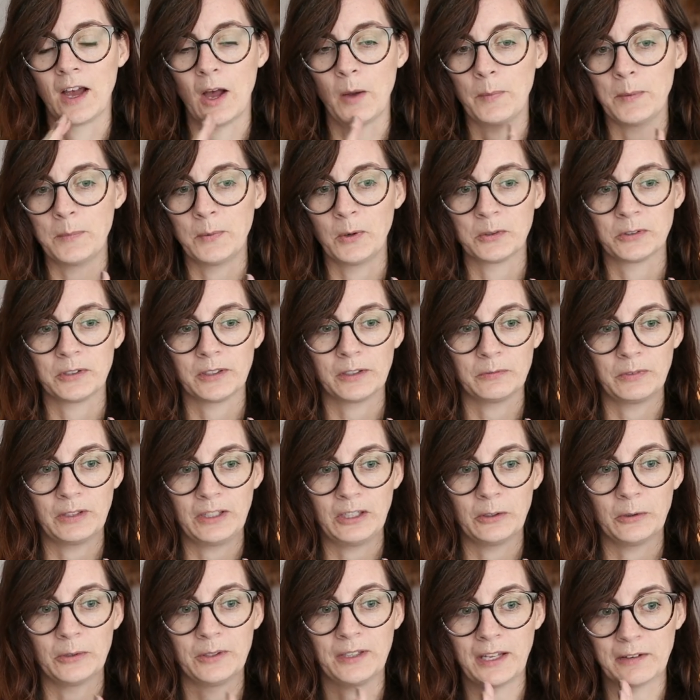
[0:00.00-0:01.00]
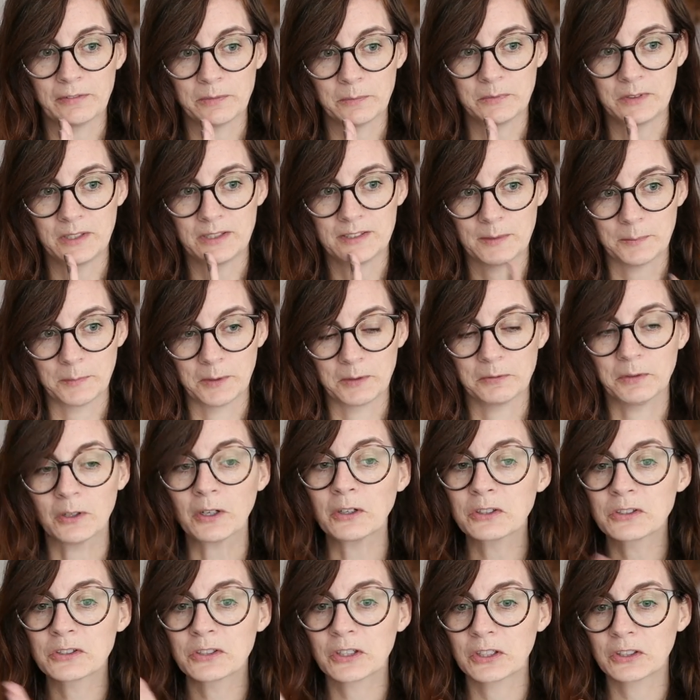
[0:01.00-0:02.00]
I'll be posting a video a day from December
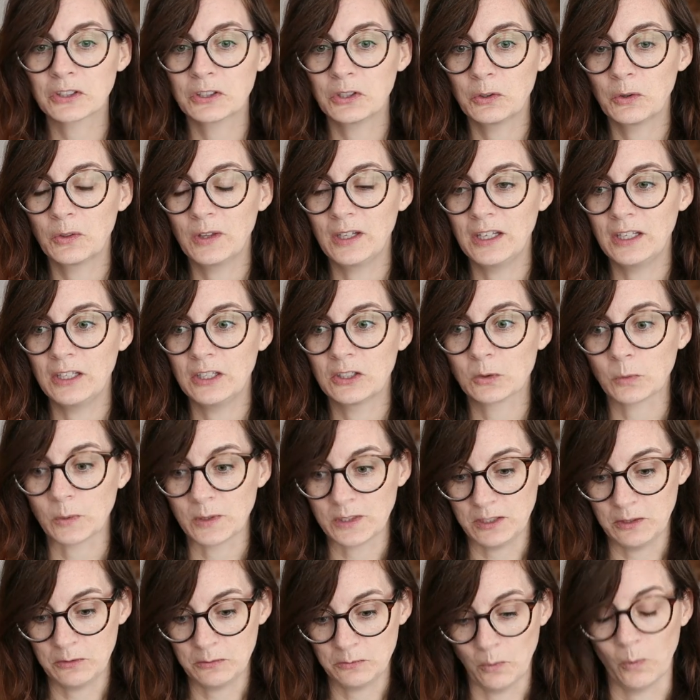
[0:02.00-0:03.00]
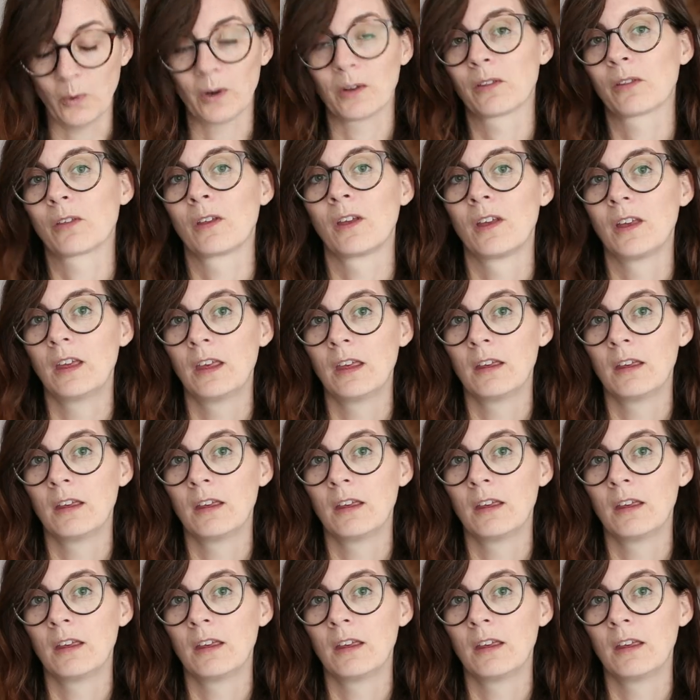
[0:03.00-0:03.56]
1st to the 24th.